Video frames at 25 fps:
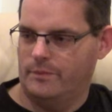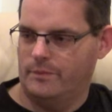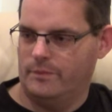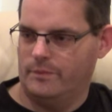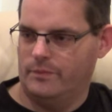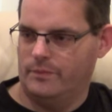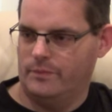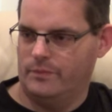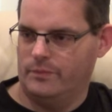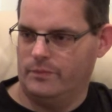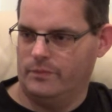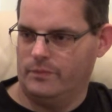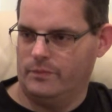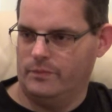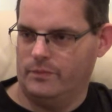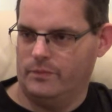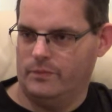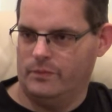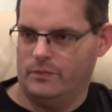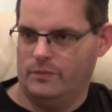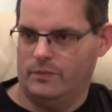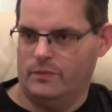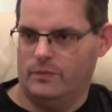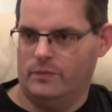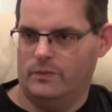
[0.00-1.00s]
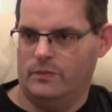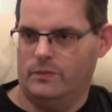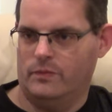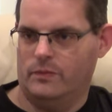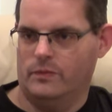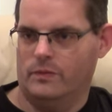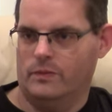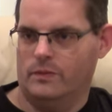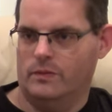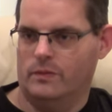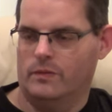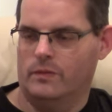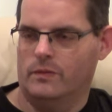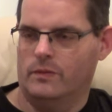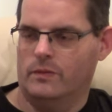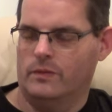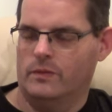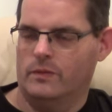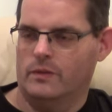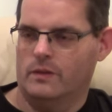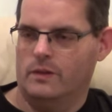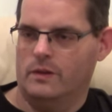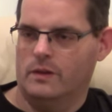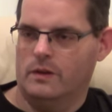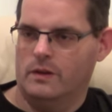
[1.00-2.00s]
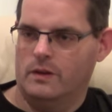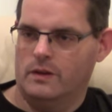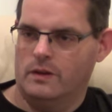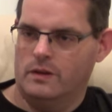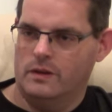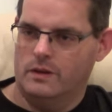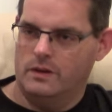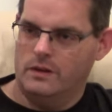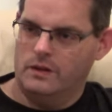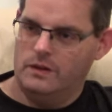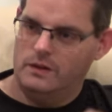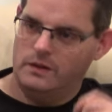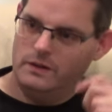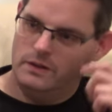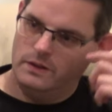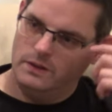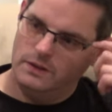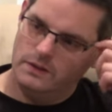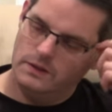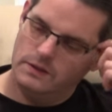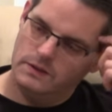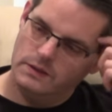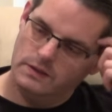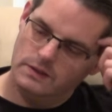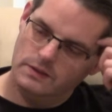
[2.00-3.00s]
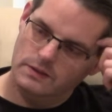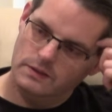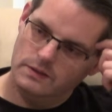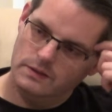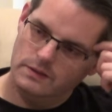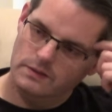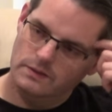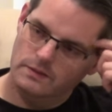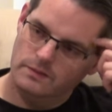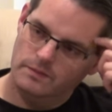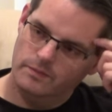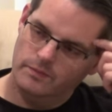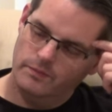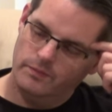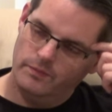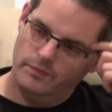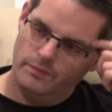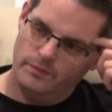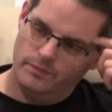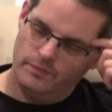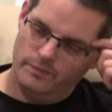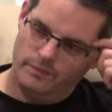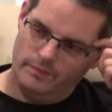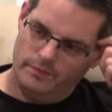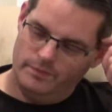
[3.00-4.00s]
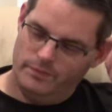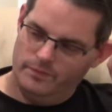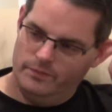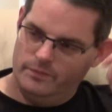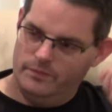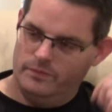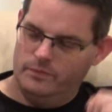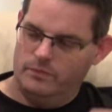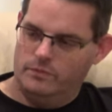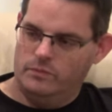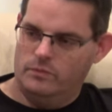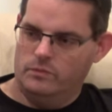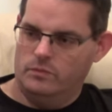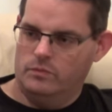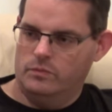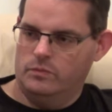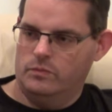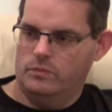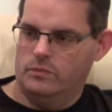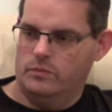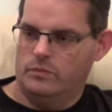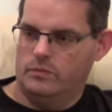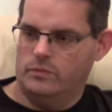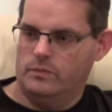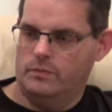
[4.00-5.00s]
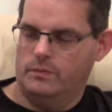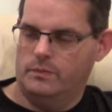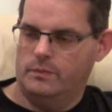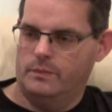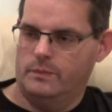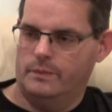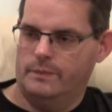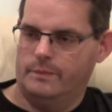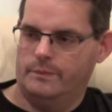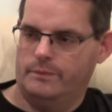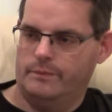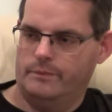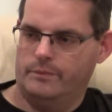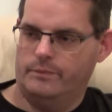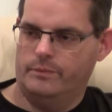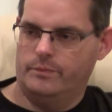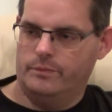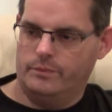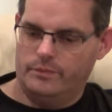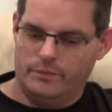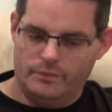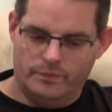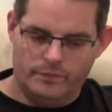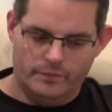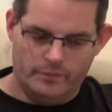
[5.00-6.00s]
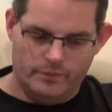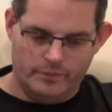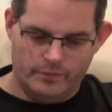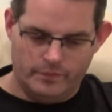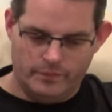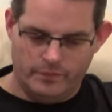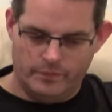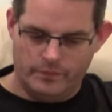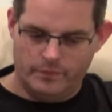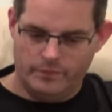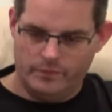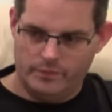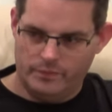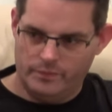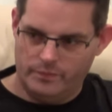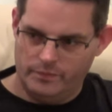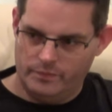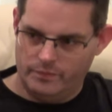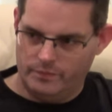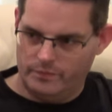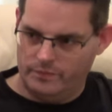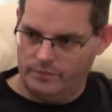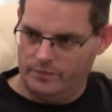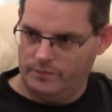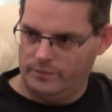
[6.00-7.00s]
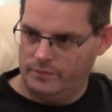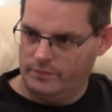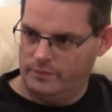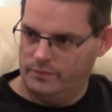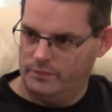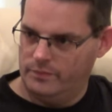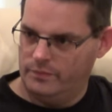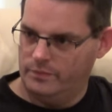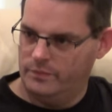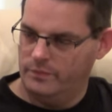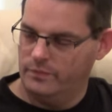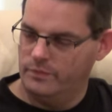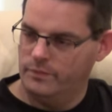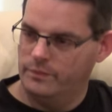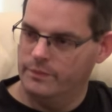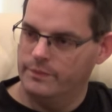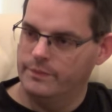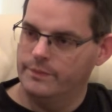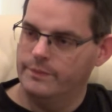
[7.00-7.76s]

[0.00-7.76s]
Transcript: No words are spoken by the person on screen.